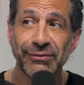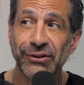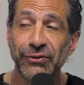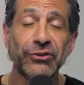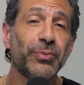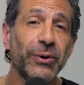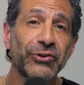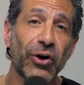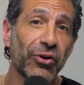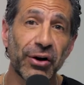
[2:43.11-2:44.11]
You've just been
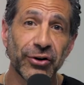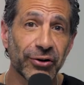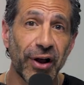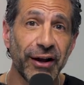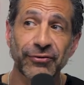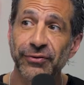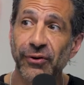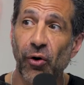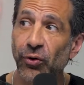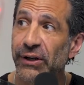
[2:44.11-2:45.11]
told all your life
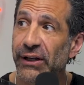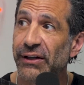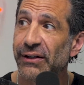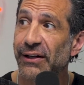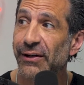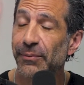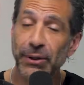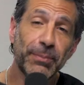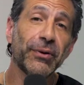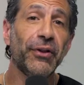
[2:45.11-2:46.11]
only
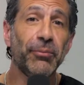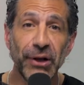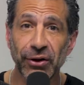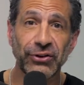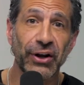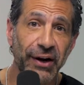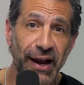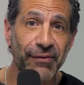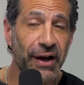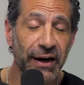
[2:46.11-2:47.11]
people in the military
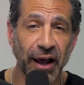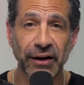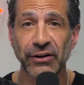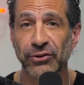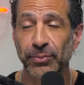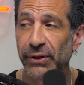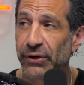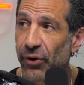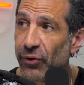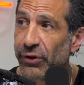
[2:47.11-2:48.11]
have that kind of
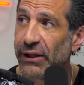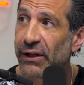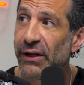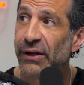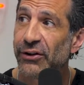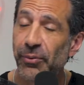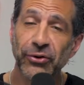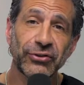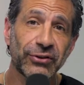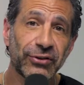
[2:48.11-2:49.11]
discipline, or only the
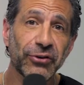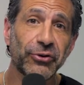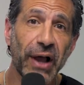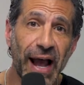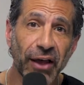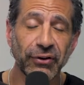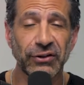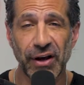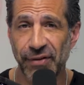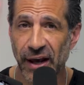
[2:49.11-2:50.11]
most successful
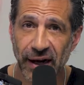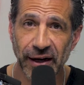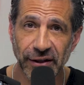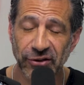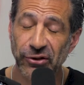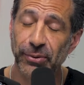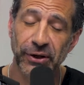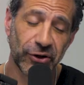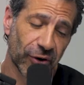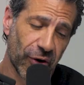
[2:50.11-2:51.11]
athletes have that kind of
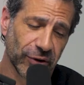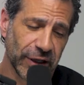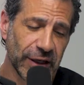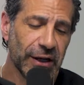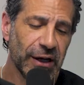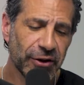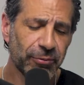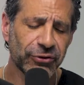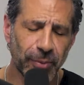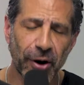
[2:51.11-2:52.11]
discipline, or only the
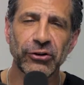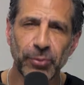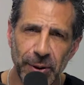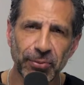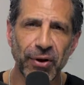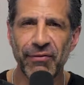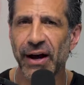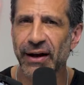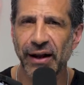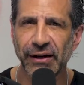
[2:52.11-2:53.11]
smartest people have
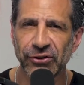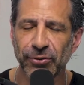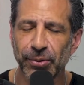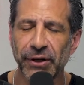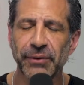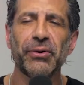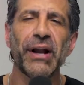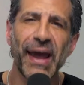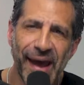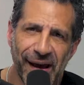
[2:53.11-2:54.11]
that kind of discipline.
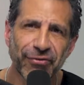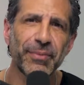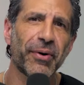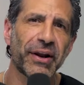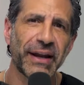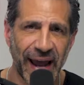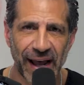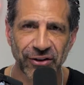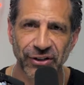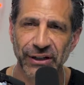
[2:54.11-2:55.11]
But everybody
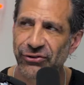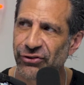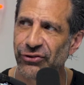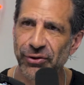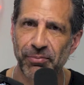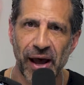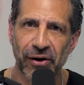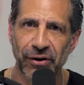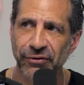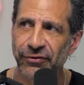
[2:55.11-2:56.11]
has it. It's just a
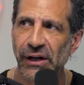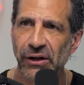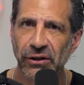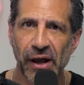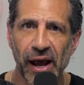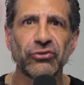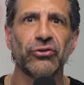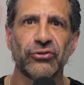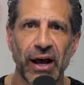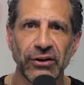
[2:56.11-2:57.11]
matter of
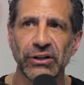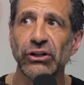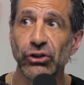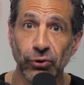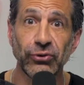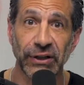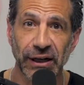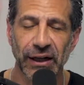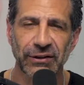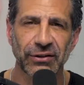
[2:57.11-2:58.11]
exercising it, using
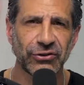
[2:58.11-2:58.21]
it.